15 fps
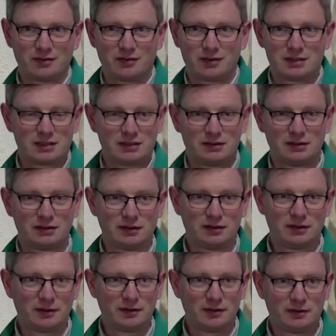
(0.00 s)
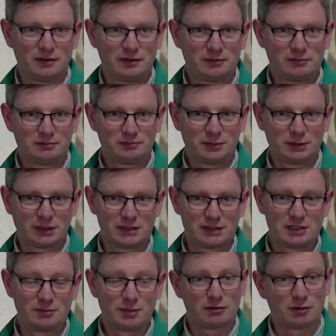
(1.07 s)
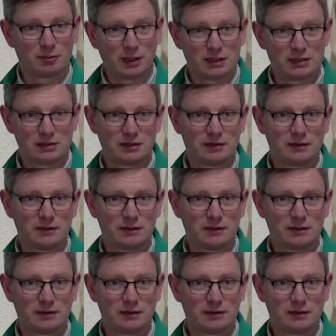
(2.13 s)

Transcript: of the sinner, but that the sinner might repent